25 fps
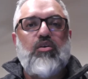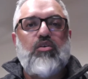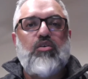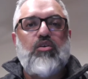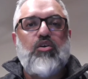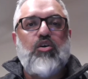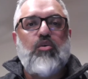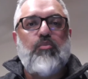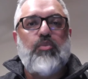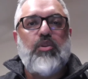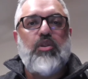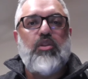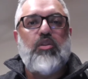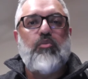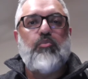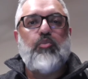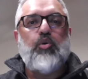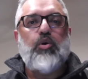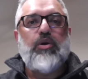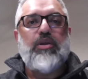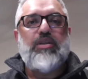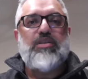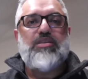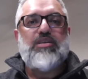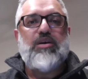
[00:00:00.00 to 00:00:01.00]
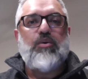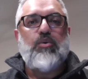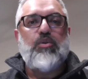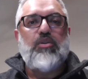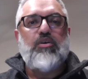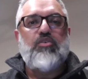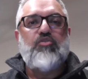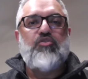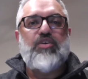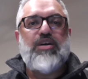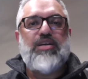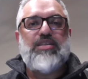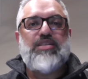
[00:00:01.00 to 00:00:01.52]
A couple of the points I will
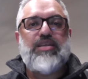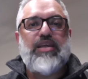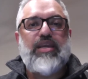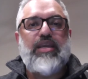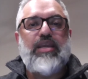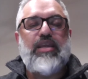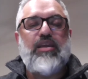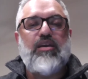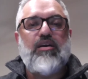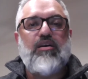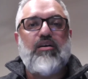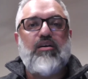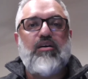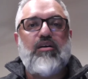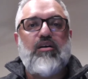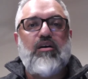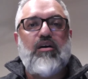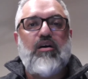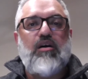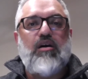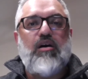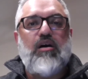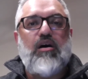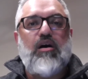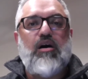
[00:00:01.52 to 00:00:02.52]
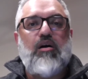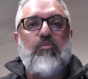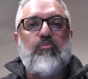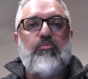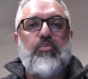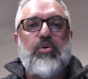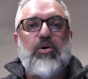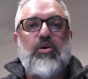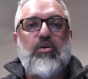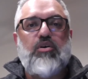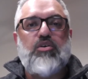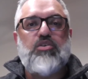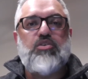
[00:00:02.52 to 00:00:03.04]
address here are
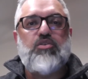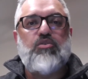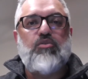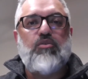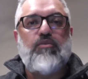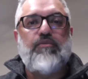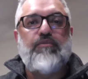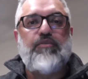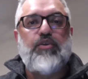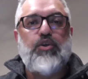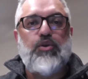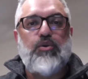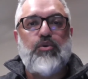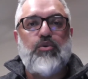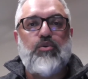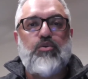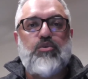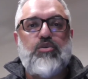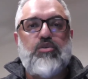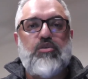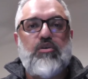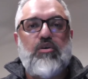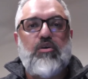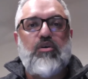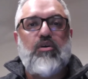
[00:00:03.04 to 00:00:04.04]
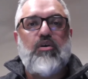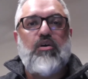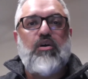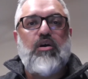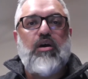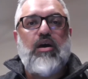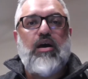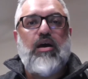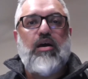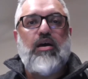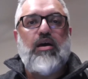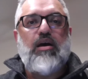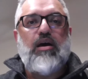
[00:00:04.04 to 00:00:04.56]
personal views
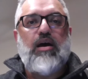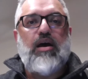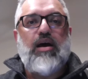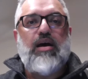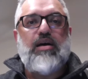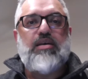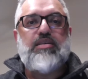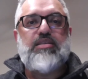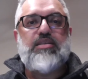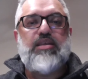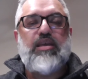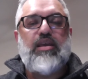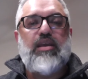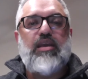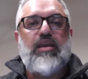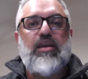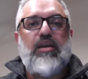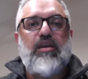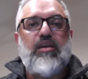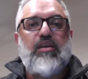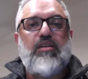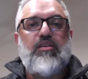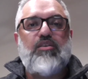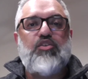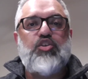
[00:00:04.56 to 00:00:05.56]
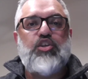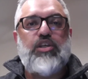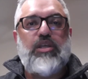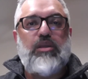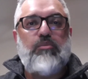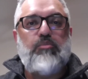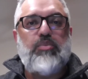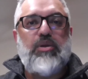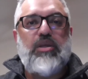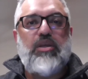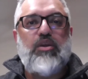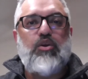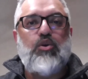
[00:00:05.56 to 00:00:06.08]
as a
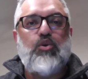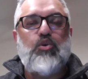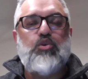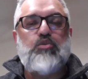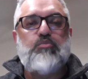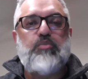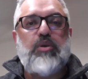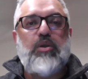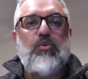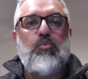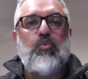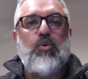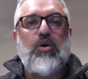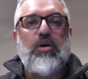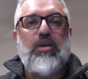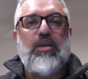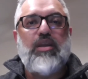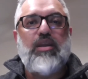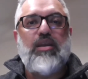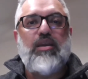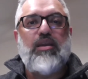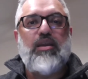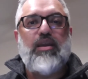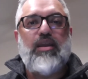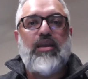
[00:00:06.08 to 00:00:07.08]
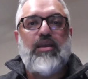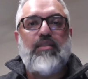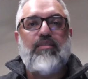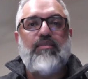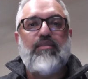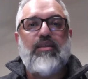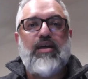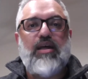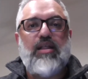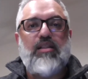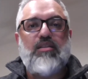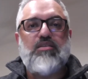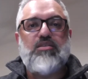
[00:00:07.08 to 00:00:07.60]
GP who's been working in the
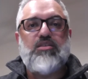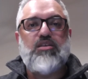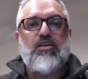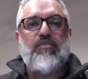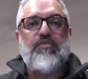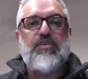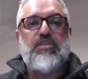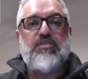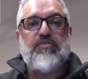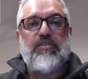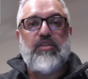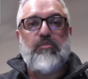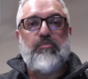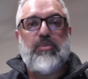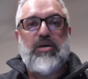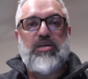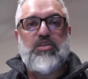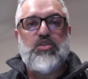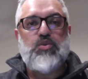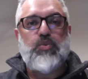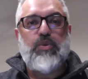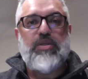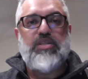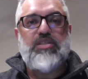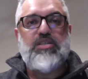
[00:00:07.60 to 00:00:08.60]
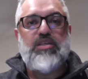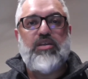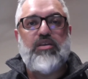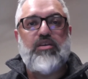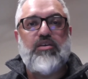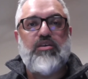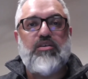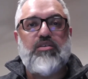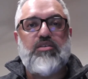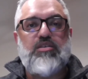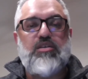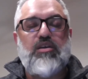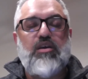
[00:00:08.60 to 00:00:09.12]
health service for the past 20
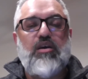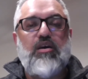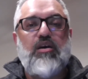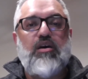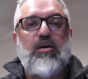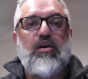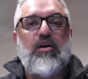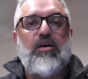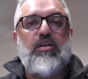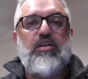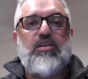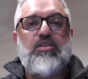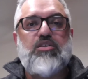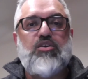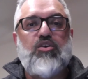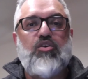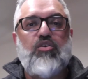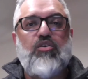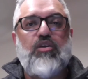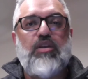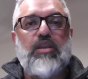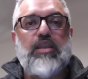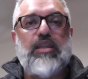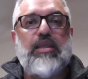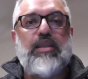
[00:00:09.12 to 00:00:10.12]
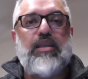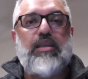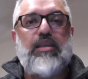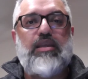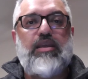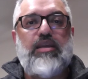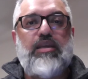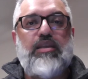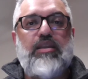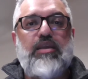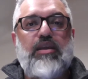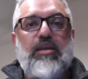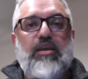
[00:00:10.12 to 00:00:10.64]
years and is currently
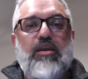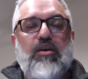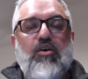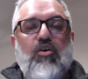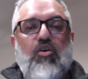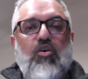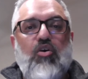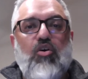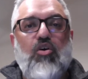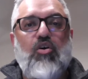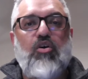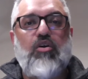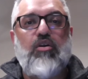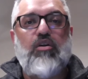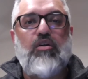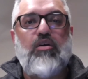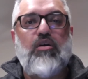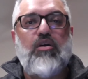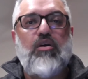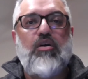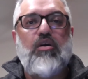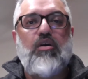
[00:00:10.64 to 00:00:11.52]
leading on